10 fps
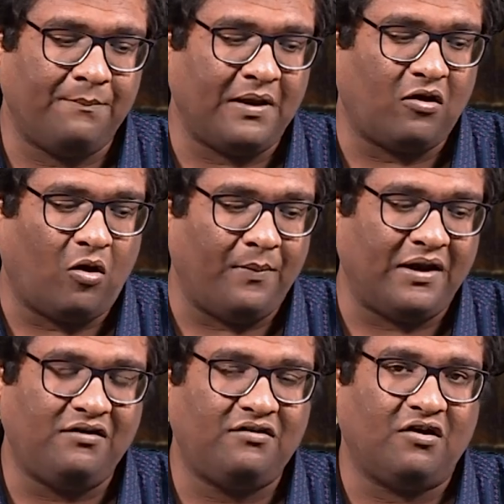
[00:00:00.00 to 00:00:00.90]

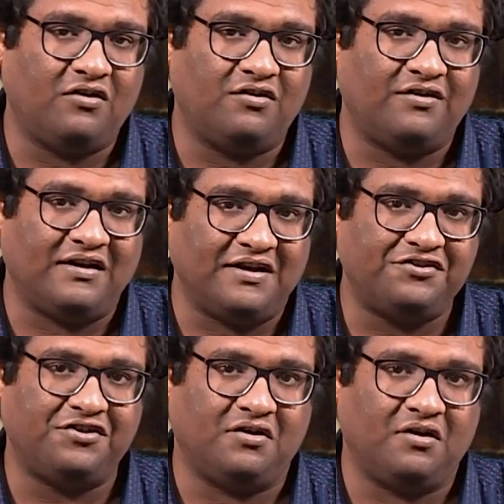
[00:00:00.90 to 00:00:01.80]
comment on the
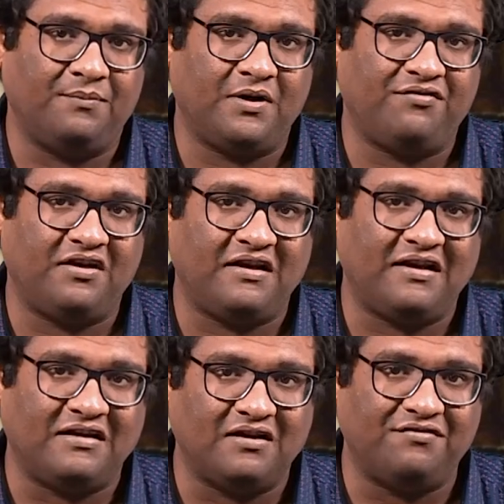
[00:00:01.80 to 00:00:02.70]
relation between an
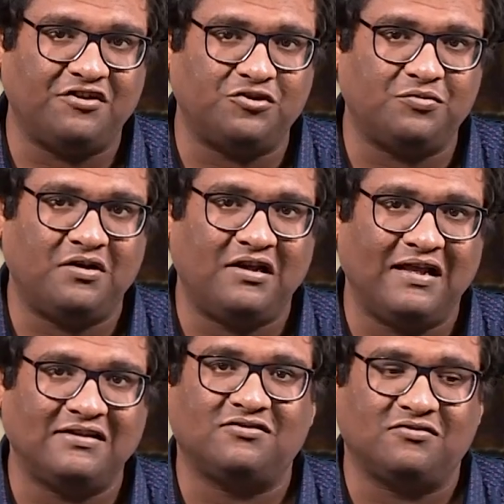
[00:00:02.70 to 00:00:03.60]
individual and
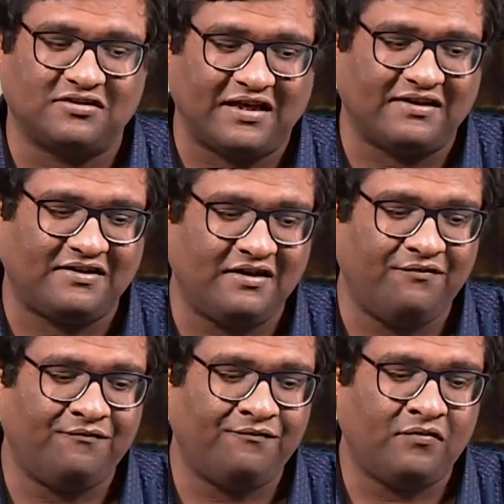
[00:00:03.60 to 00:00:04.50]
society,
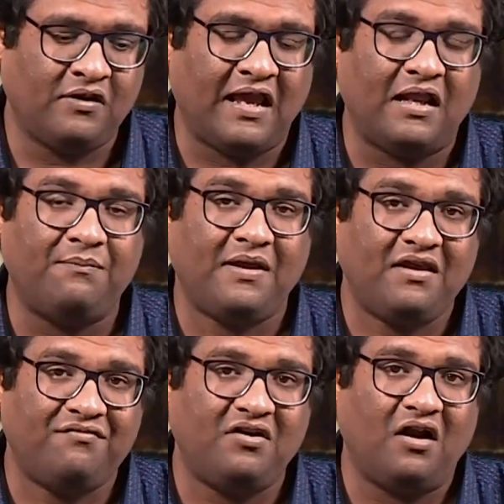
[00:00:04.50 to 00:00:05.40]
and may
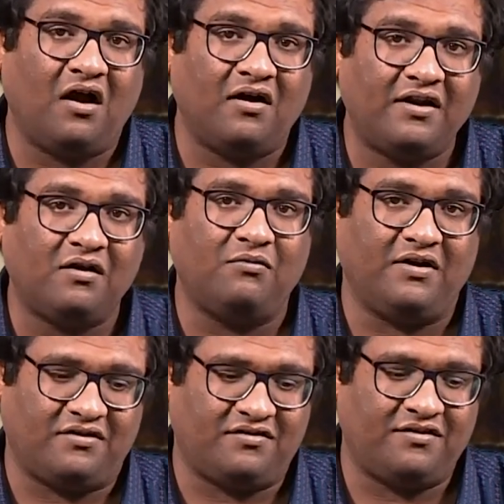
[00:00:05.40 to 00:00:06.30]
even
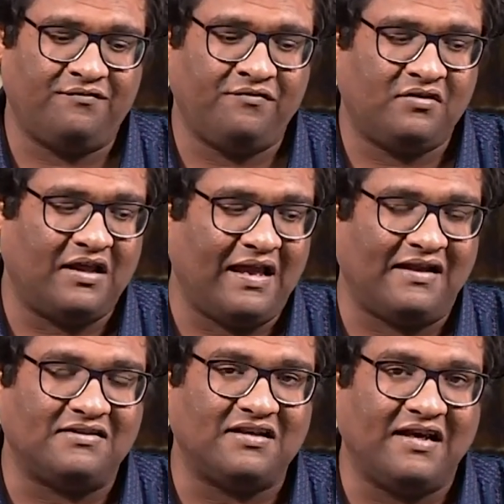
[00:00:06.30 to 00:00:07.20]
articulate the
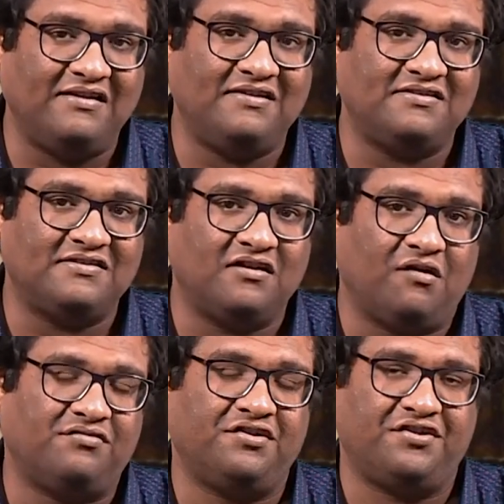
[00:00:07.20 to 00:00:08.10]
anxieties of
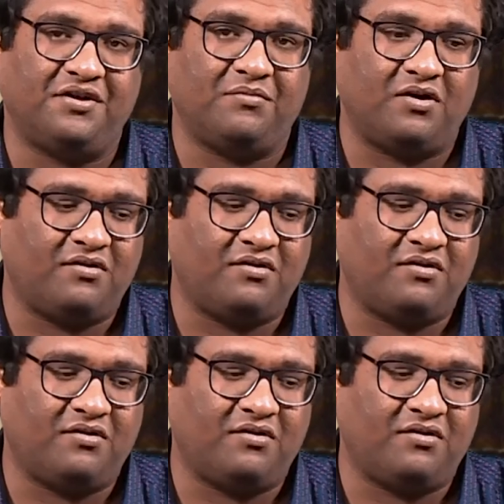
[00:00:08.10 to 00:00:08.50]
the dreamer.